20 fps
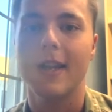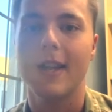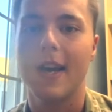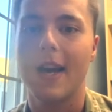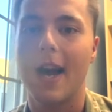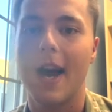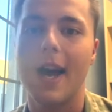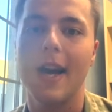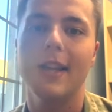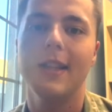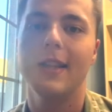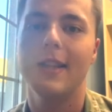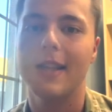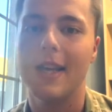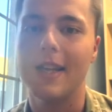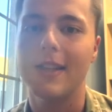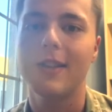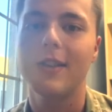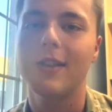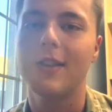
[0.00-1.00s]
Like,
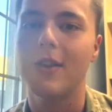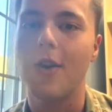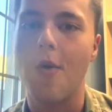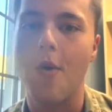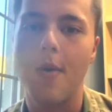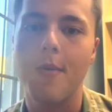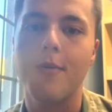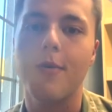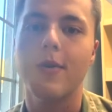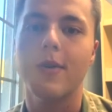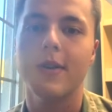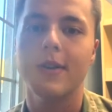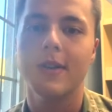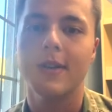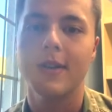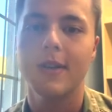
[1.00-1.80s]
that's so important.